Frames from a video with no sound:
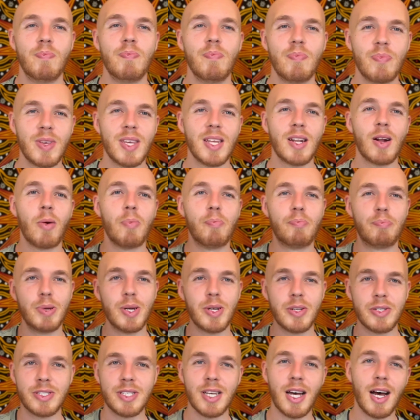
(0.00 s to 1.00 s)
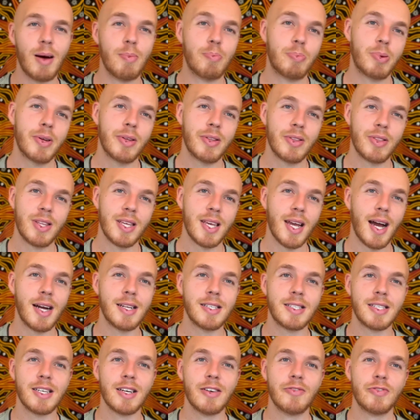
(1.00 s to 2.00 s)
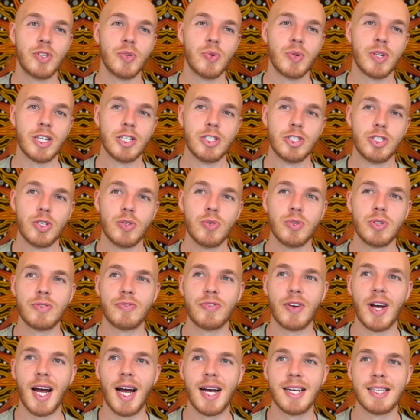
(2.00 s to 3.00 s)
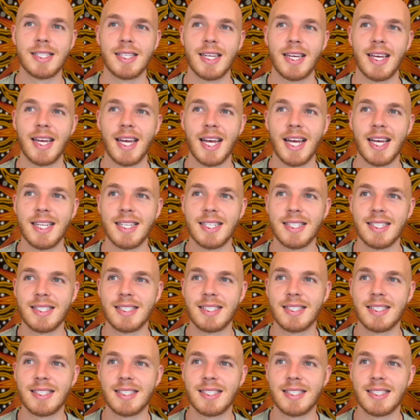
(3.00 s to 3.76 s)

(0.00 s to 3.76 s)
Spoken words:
you know, built up the idea of doing a juice fast. And